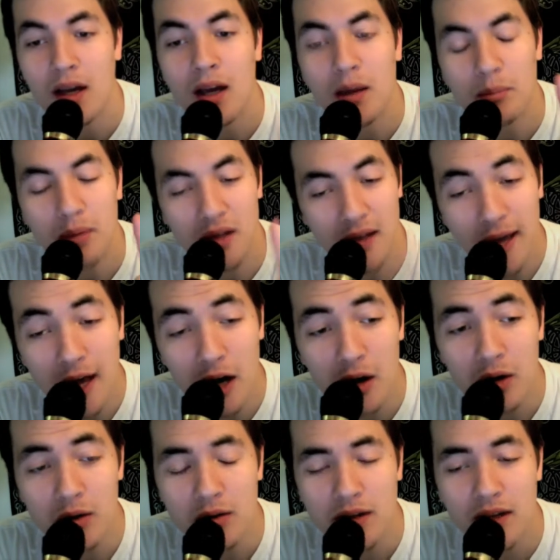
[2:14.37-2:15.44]
But
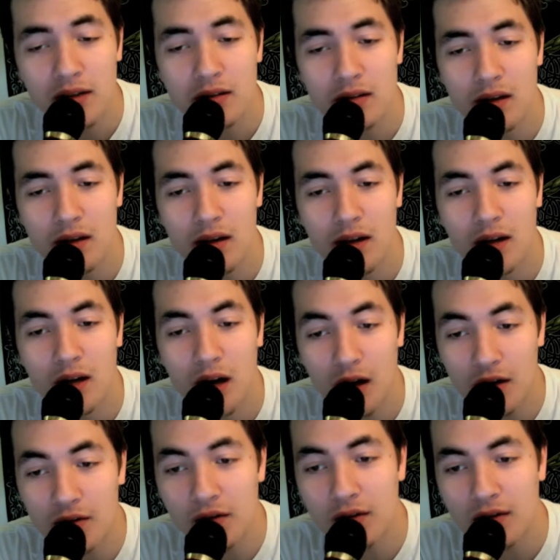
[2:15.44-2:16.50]
now he's saying our
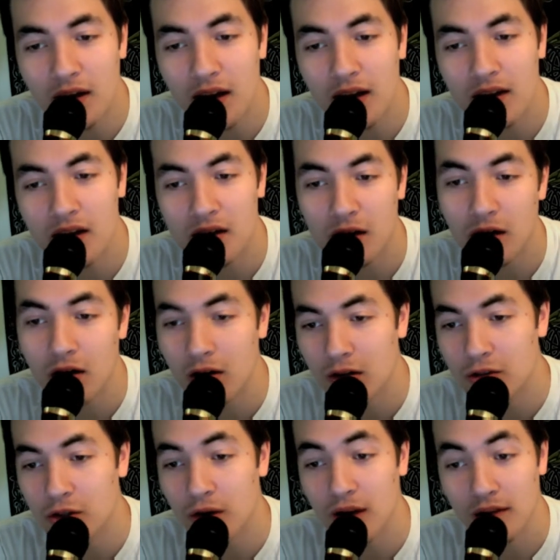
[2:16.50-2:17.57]
society and our
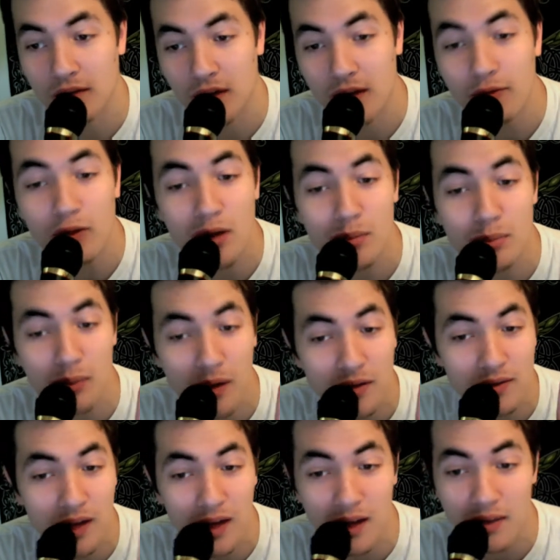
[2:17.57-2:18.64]
culture has never embraced
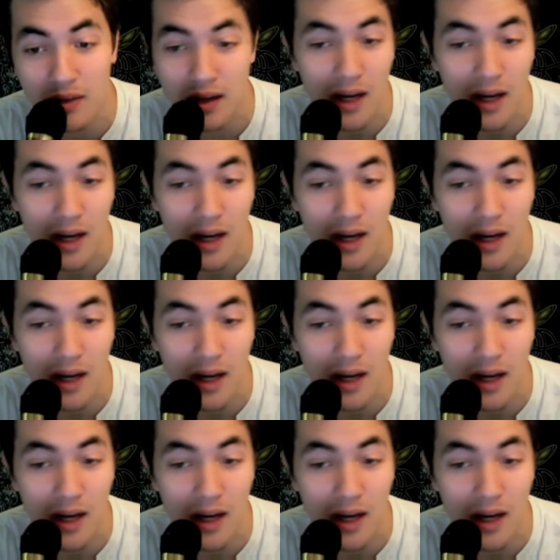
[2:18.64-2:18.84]
anything